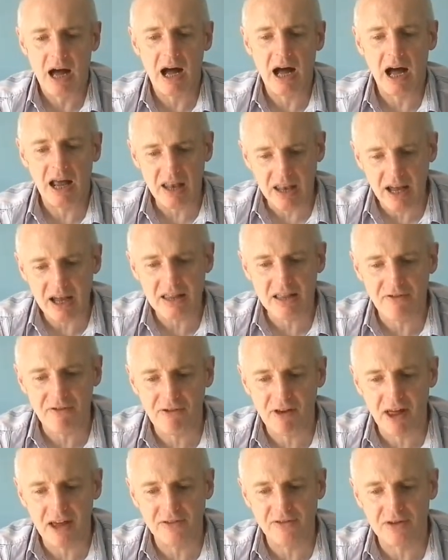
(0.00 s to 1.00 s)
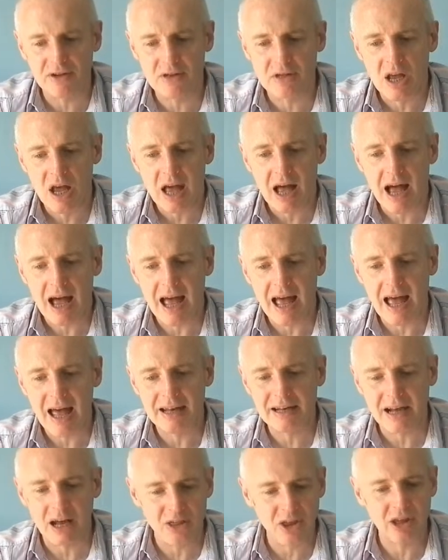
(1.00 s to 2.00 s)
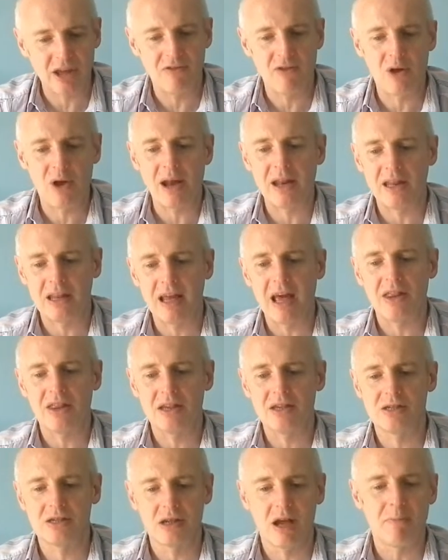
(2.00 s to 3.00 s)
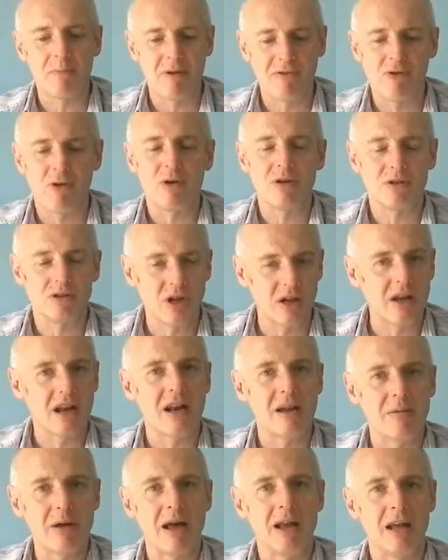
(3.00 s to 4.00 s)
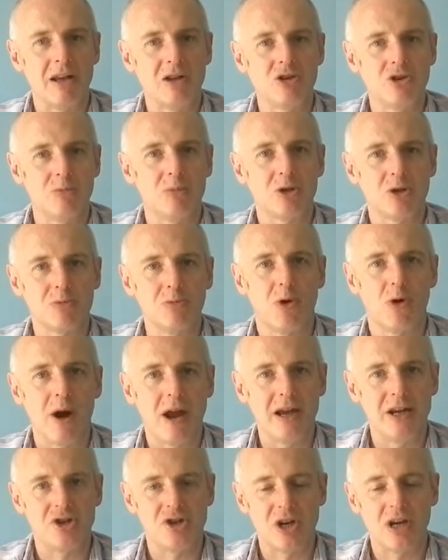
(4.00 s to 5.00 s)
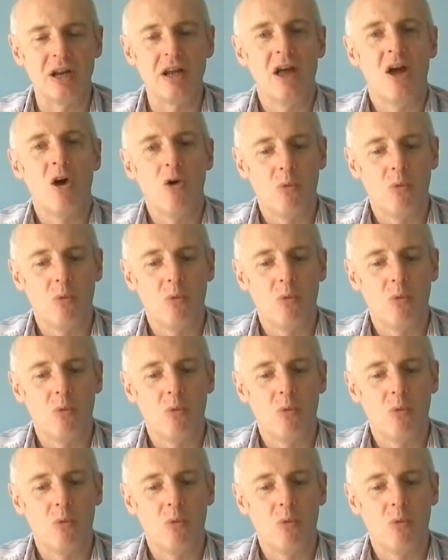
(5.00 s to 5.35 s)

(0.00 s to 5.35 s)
I like the flavours, and I think if you get this before it's done any too much more ageing,